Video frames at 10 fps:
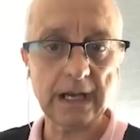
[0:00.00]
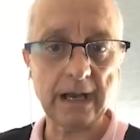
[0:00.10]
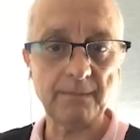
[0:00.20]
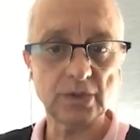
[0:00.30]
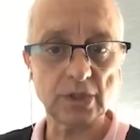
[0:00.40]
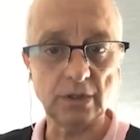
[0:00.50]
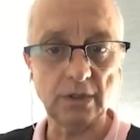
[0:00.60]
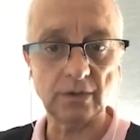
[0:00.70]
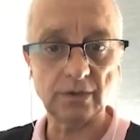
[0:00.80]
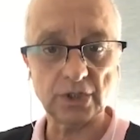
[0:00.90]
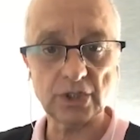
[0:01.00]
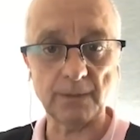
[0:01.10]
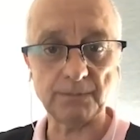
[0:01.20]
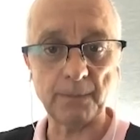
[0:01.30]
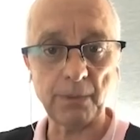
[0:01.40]
to the
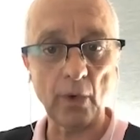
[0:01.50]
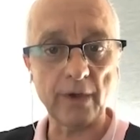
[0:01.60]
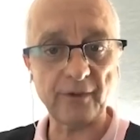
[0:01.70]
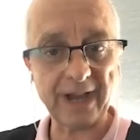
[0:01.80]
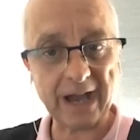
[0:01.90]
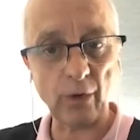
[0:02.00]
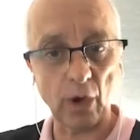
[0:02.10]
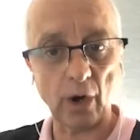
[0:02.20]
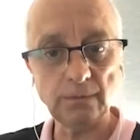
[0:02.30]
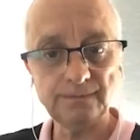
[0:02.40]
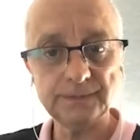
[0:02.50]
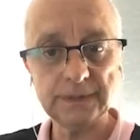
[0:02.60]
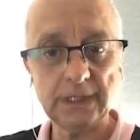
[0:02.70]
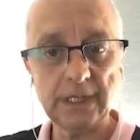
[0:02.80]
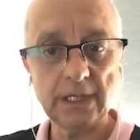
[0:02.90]
ship deploying for how long
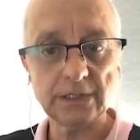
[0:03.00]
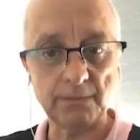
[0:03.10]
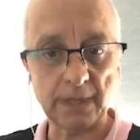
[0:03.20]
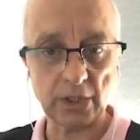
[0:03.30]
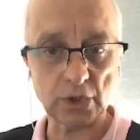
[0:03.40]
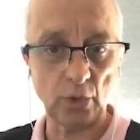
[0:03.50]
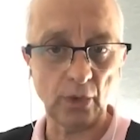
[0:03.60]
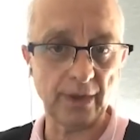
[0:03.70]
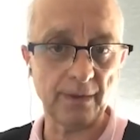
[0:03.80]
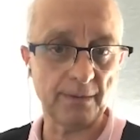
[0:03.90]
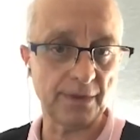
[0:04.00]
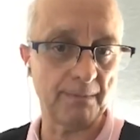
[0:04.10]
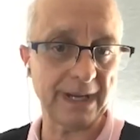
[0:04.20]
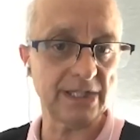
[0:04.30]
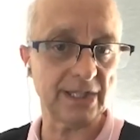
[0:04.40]
to make sure
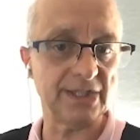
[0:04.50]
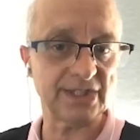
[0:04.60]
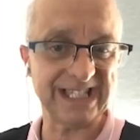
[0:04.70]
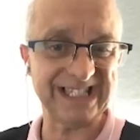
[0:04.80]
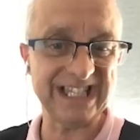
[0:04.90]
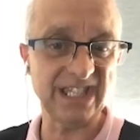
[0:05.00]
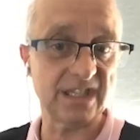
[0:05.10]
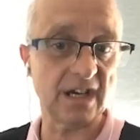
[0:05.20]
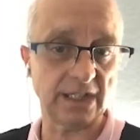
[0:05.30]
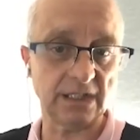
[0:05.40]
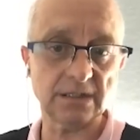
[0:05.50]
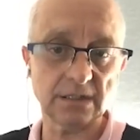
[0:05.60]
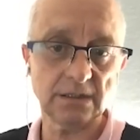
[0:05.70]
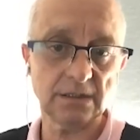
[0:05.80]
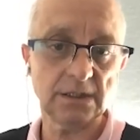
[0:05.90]
the maintenance is in
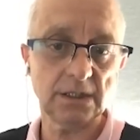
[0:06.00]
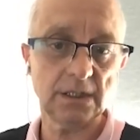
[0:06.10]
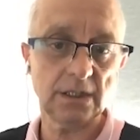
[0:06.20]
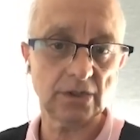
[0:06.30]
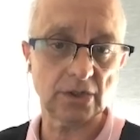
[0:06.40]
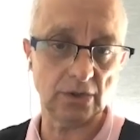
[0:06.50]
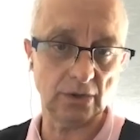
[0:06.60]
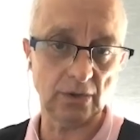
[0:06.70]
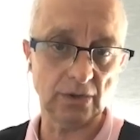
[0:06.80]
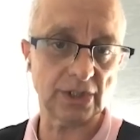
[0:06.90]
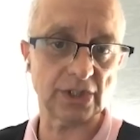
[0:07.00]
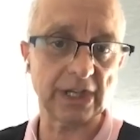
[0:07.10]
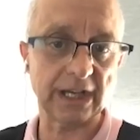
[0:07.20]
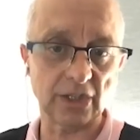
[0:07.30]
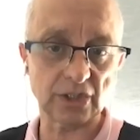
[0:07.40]
date to
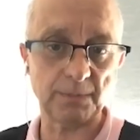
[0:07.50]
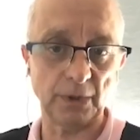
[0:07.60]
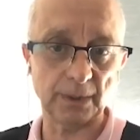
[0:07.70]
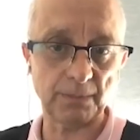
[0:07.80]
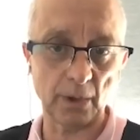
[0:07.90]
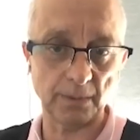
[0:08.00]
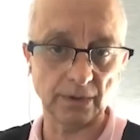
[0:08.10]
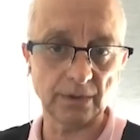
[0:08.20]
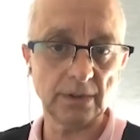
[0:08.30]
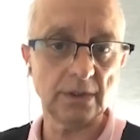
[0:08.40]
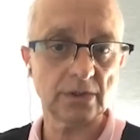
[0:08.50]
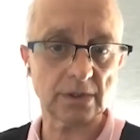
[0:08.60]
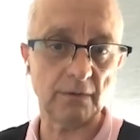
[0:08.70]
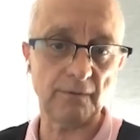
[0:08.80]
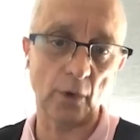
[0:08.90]
sustain the ship on deployment.
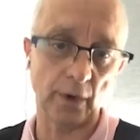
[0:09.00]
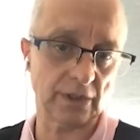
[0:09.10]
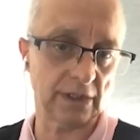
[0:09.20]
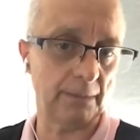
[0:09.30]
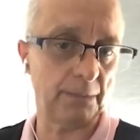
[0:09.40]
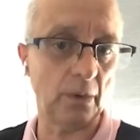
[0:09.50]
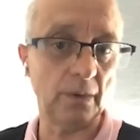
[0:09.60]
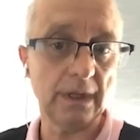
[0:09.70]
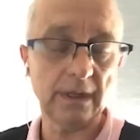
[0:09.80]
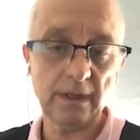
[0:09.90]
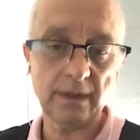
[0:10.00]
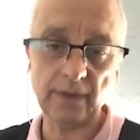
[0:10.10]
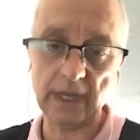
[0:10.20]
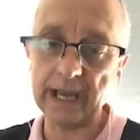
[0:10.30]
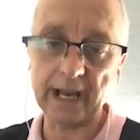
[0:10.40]
So, for example,
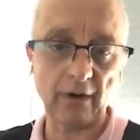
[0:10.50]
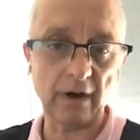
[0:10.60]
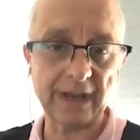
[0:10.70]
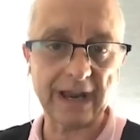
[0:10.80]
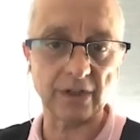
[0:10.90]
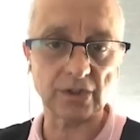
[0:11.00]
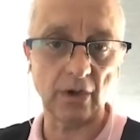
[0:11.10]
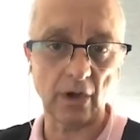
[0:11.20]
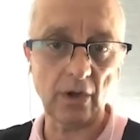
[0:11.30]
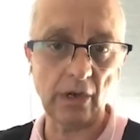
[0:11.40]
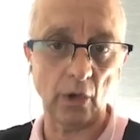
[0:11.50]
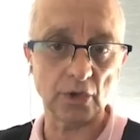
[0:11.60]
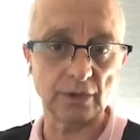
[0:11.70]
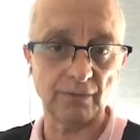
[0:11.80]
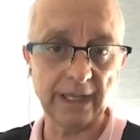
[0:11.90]
the aircraft carrier's got
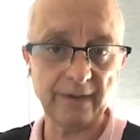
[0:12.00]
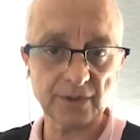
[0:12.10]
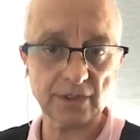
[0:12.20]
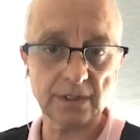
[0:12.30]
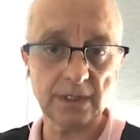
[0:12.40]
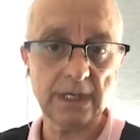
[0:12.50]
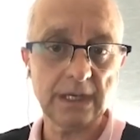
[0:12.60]
lots of lifts